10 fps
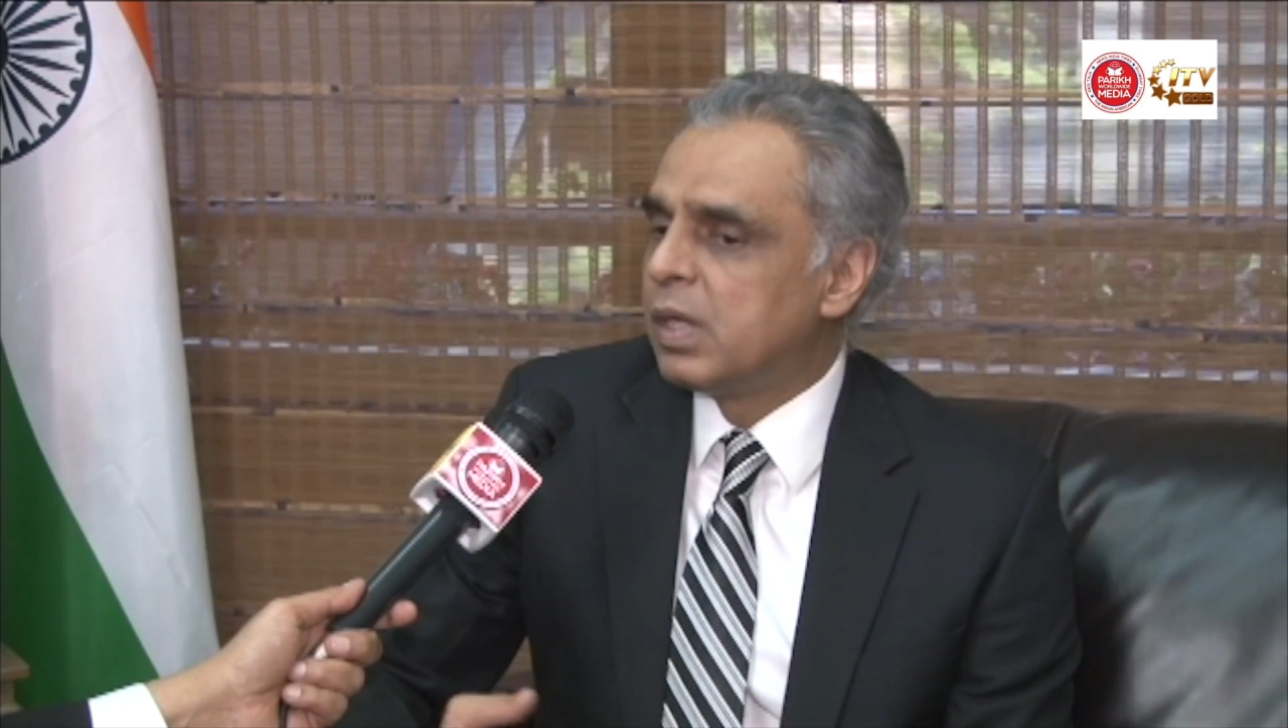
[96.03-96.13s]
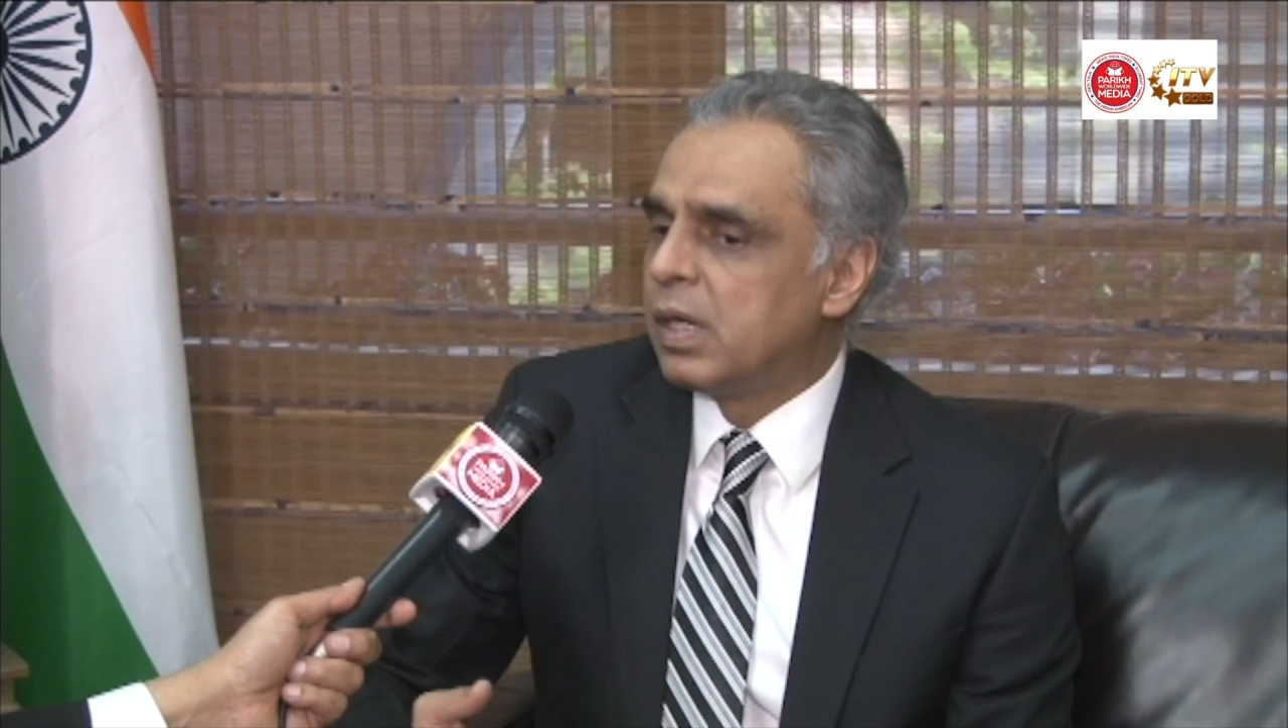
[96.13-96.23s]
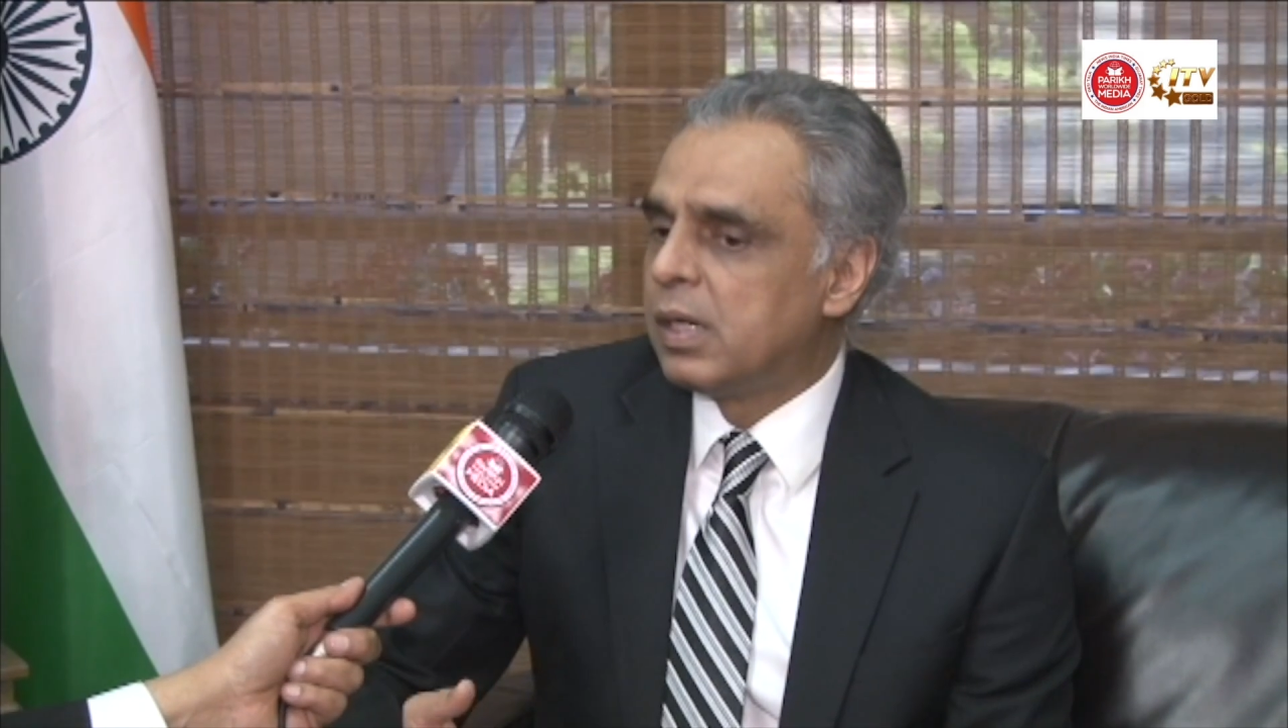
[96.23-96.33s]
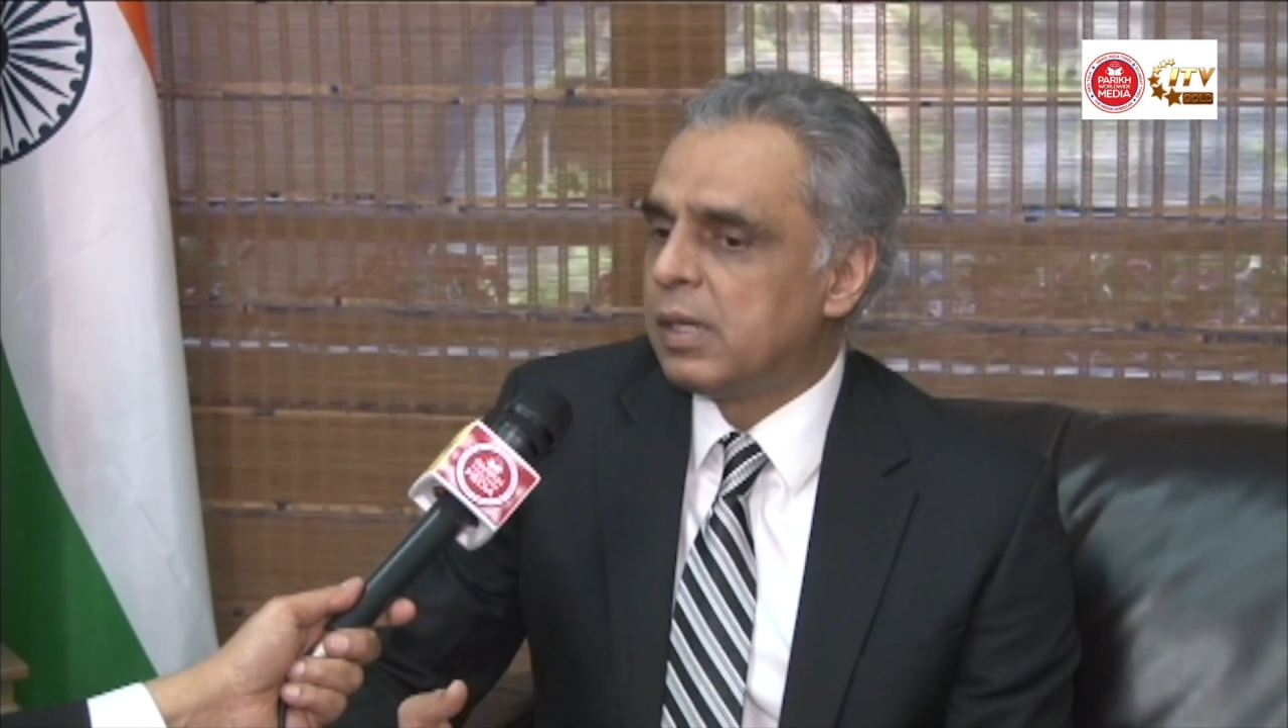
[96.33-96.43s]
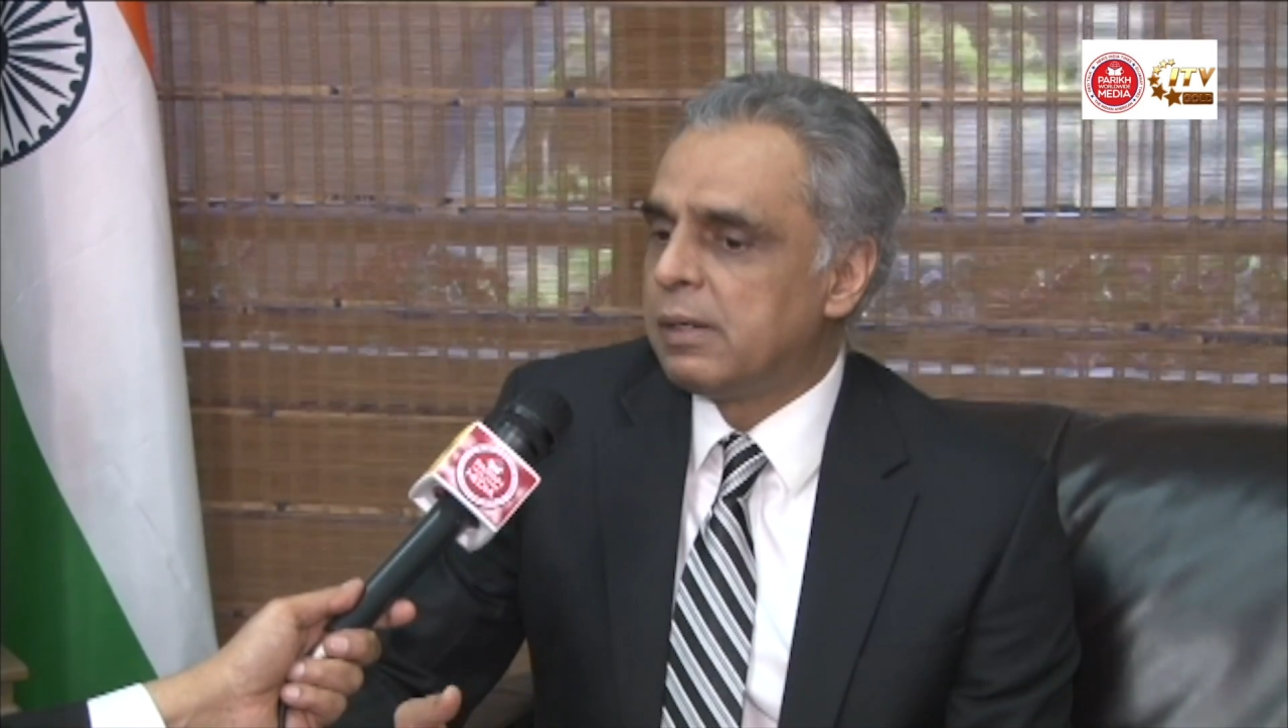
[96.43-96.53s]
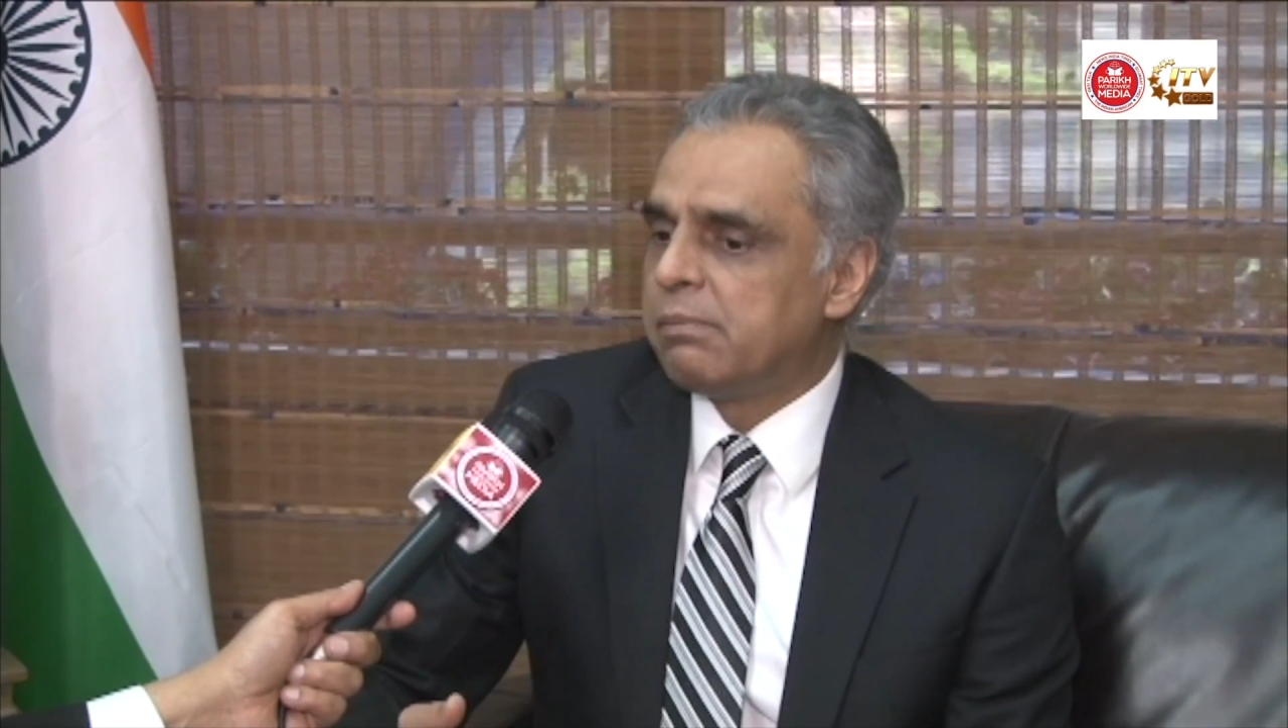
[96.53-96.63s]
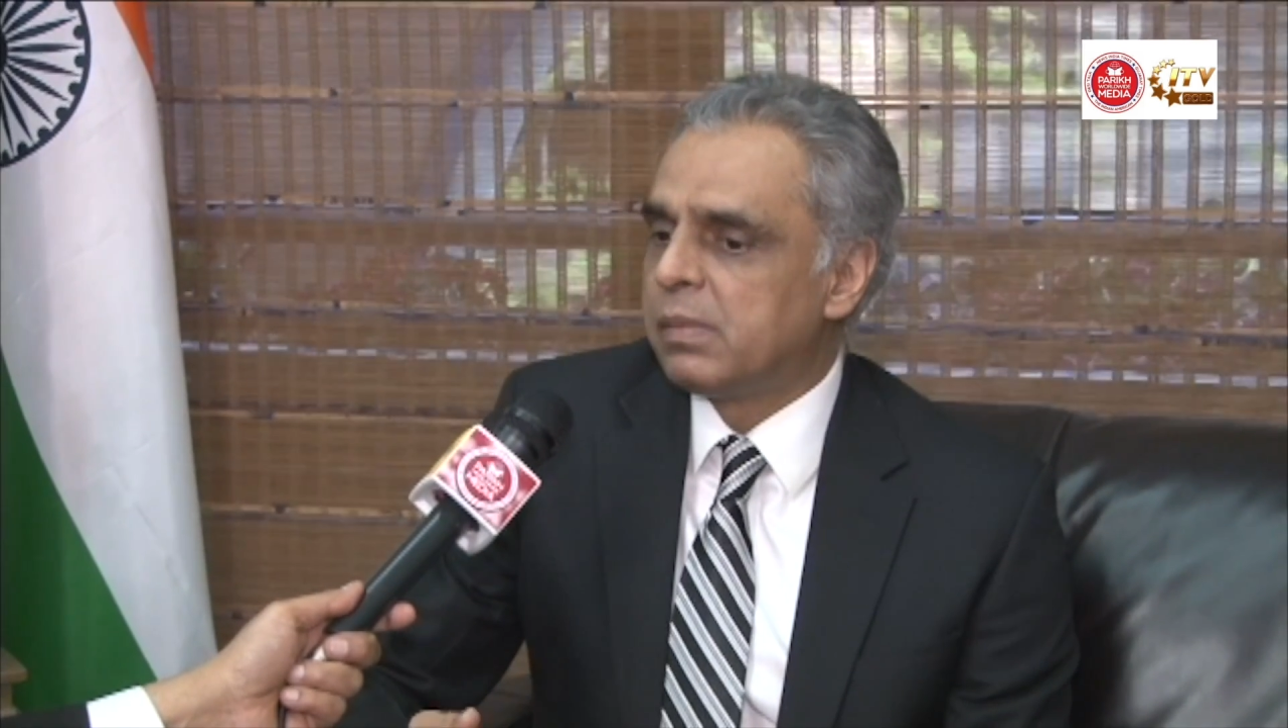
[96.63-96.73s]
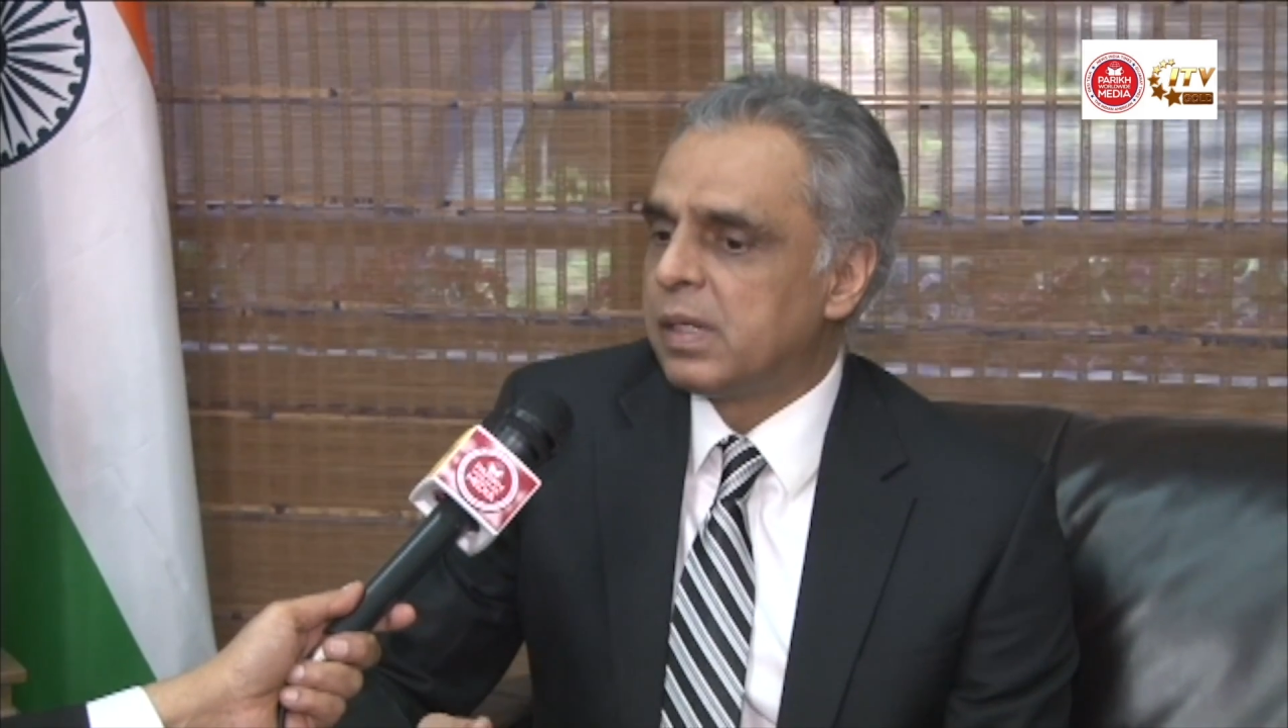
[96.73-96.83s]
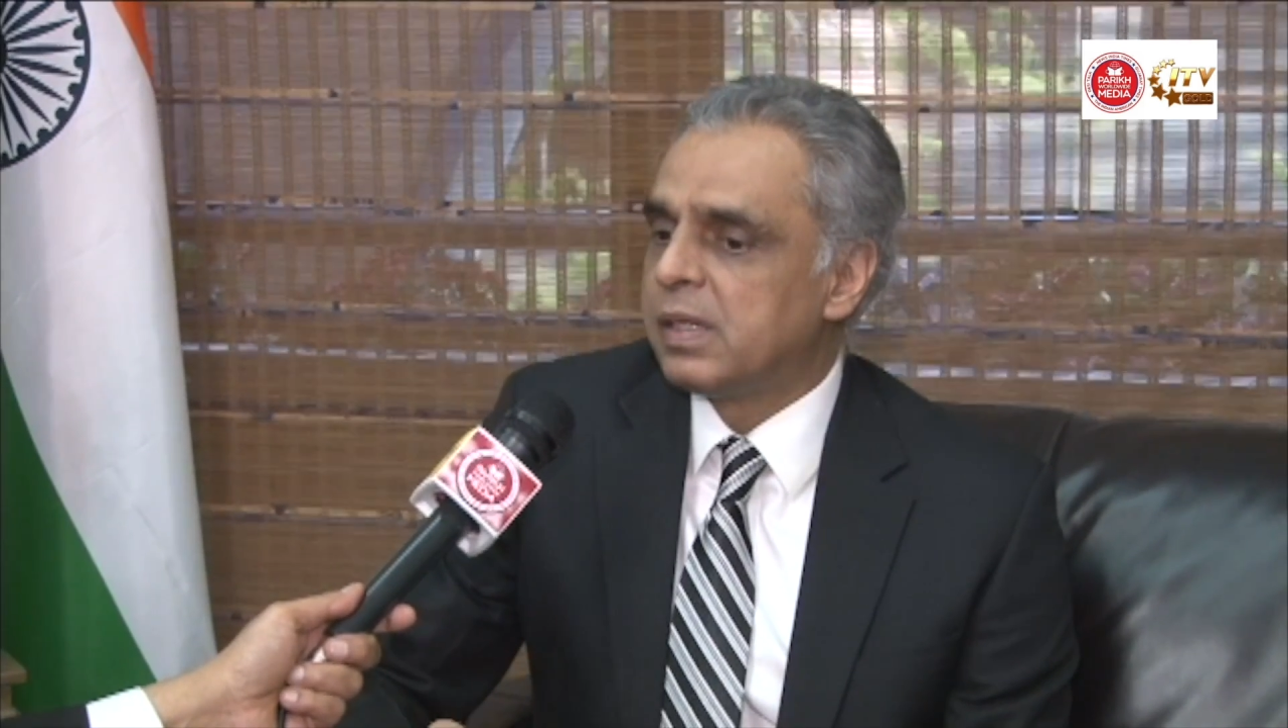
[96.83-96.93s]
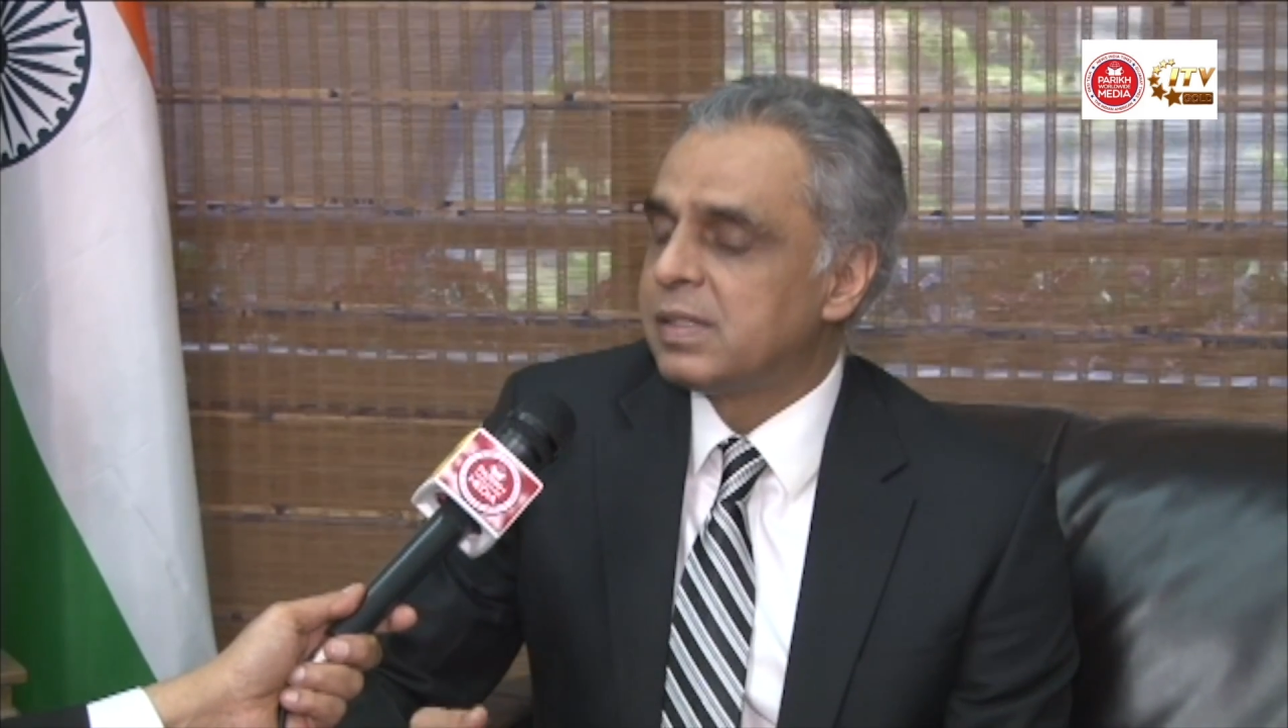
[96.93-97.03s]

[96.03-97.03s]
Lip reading: a